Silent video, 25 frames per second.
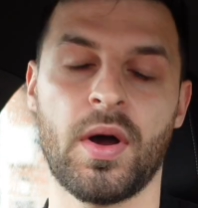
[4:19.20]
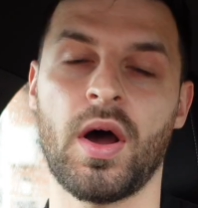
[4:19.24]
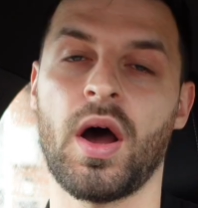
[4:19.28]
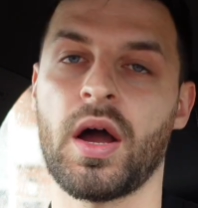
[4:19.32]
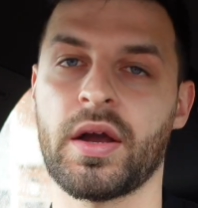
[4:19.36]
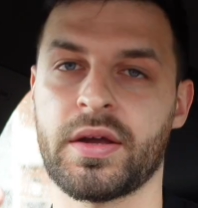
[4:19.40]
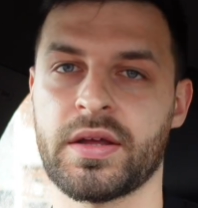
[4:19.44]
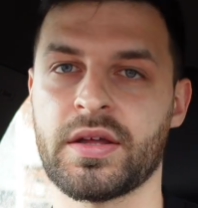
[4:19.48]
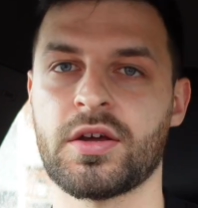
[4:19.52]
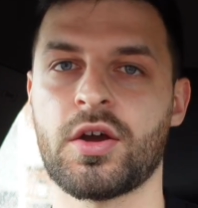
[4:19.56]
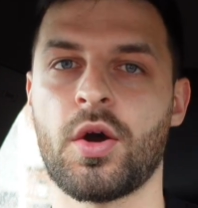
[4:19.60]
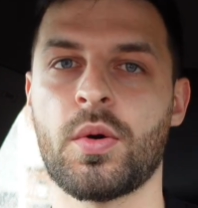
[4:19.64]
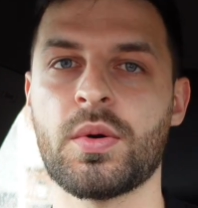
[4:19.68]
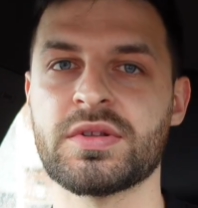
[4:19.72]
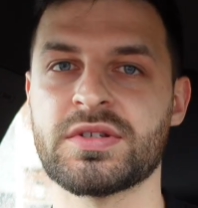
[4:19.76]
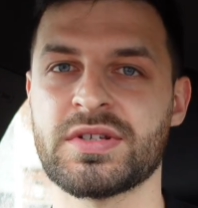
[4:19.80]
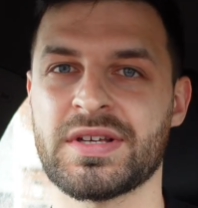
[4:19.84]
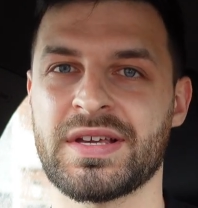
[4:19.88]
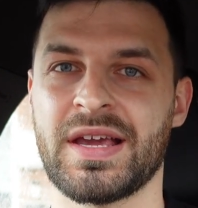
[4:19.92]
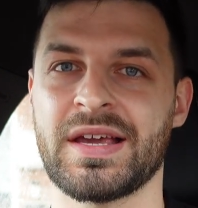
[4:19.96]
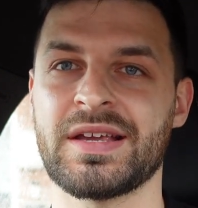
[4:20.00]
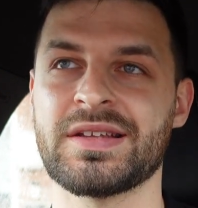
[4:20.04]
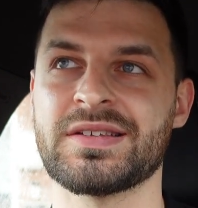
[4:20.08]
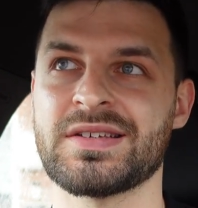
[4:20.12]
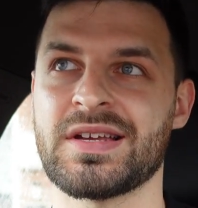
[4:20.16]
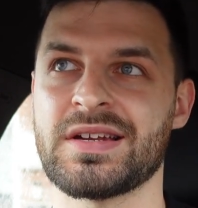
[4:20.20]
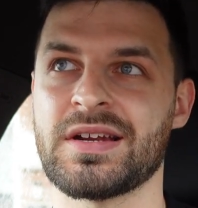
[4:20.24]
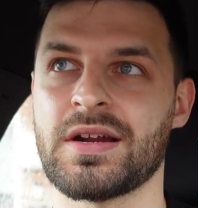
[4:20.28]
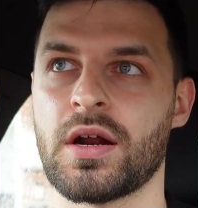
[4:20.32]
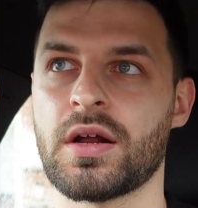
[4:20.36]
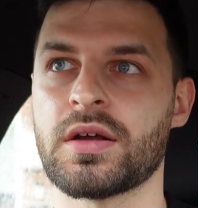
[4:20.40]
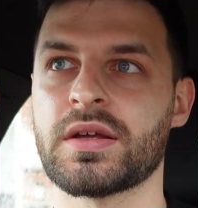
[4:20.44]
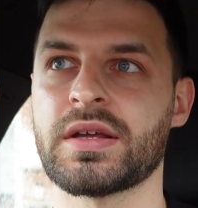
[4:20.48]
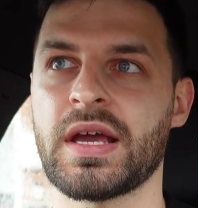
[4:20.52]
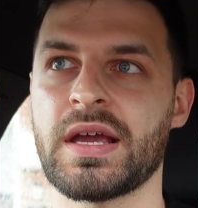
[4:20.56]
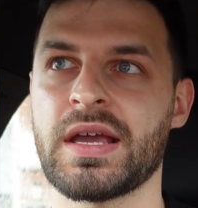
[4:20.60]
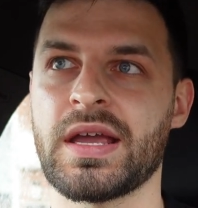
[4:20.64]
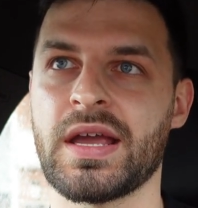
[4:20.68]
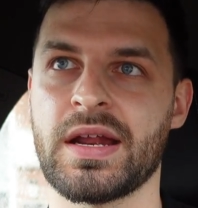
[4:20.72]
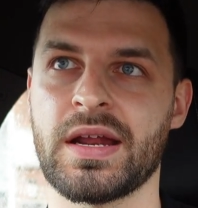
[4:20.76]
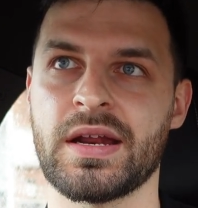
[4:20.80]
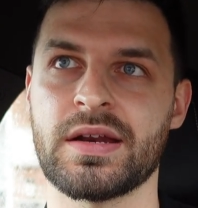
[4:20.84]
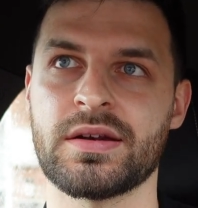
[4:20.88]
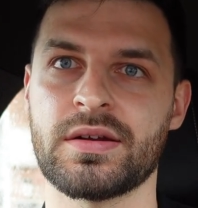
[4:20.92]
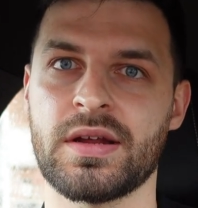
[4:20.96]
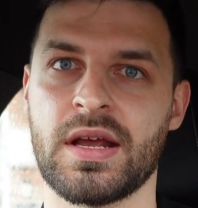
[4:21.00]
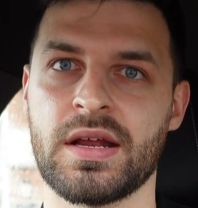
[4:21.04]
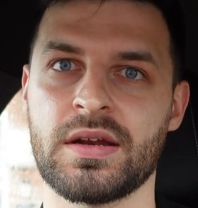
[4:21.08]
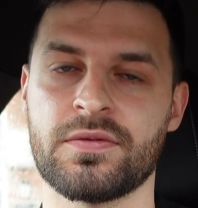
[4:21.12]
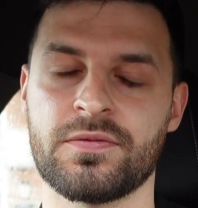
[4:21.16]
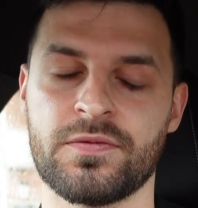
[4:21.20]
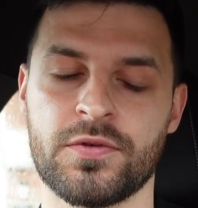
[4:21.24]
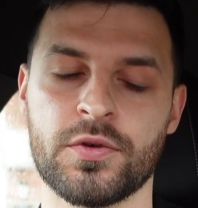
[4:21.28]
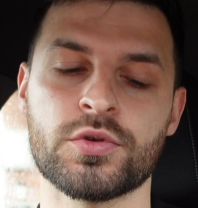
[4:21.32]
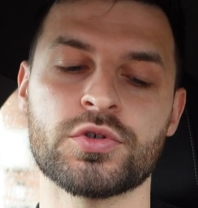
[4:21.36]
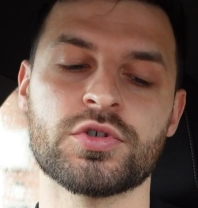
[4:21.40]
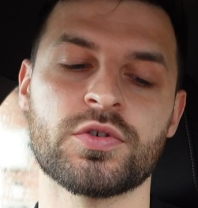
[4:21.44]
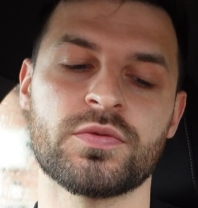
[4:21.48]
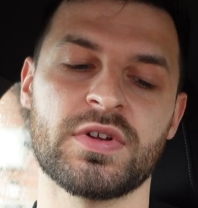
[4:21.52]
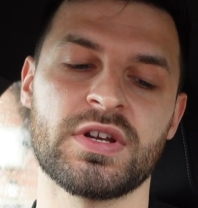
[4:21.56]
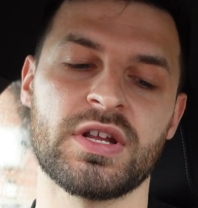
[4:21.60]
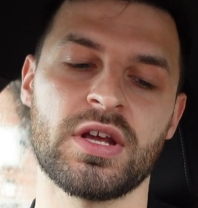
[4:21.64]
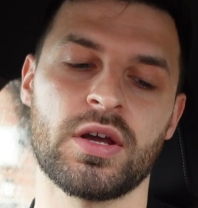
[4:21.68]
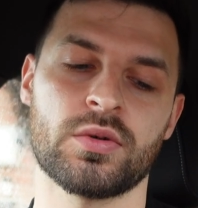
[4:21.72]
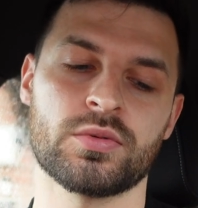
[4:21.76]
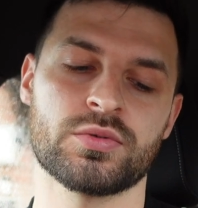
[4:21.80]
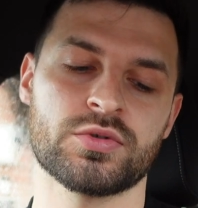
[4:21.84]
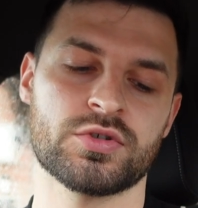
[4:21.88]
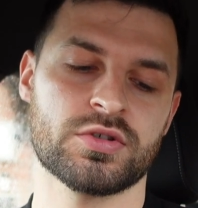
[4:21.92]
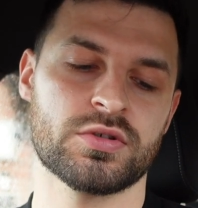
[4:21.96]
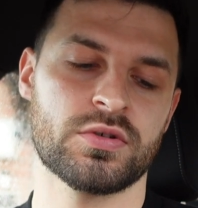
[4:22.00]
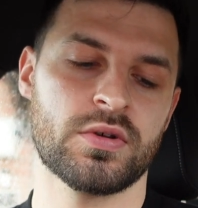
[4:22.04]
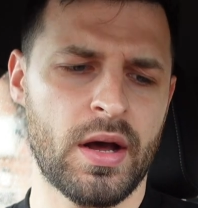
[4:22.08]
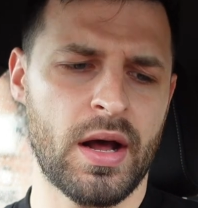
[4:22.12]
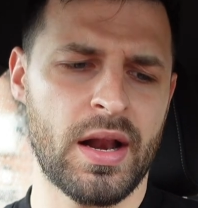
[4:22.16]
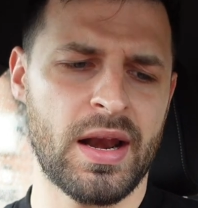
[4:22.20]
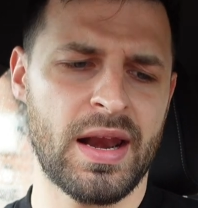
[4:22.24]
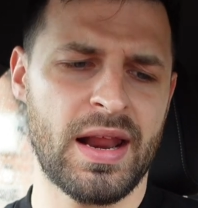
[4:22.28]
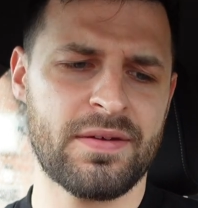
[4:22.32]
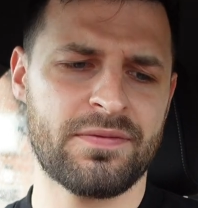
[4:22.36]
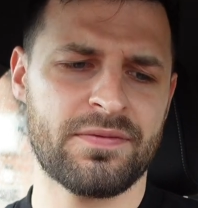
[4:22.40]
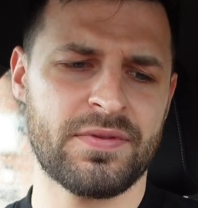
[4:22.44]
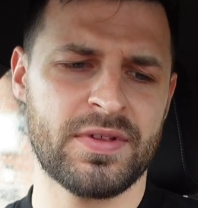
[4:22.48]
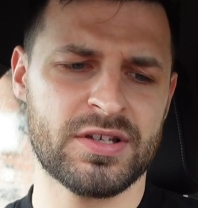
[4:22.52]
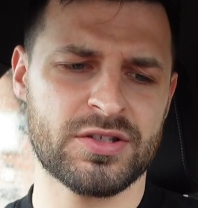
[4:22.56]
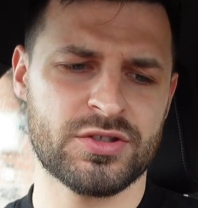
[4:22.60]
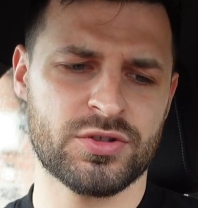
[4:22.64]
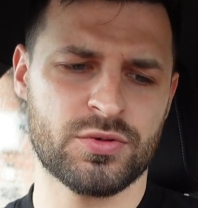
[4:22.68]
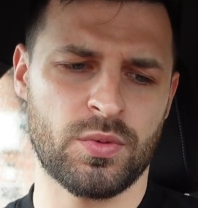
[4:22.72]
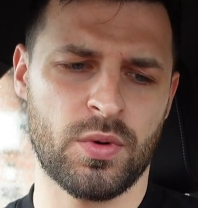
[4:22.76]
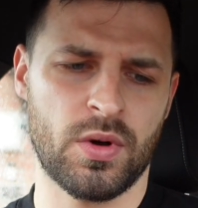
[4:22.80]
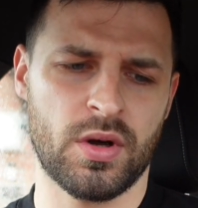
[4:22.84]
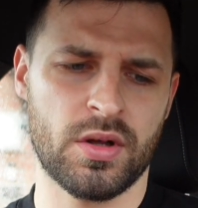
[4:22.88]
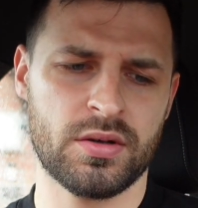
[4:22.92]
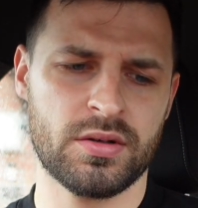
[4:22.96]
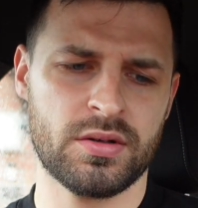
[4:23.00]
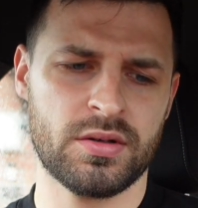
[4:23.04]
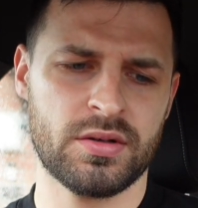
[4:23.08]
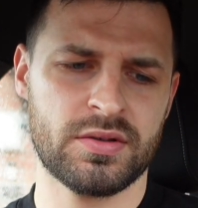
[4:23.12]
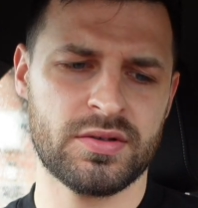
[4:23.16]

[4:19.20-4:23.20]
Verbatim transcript: but I can go into gating and ungating in, in future videos. I left this one,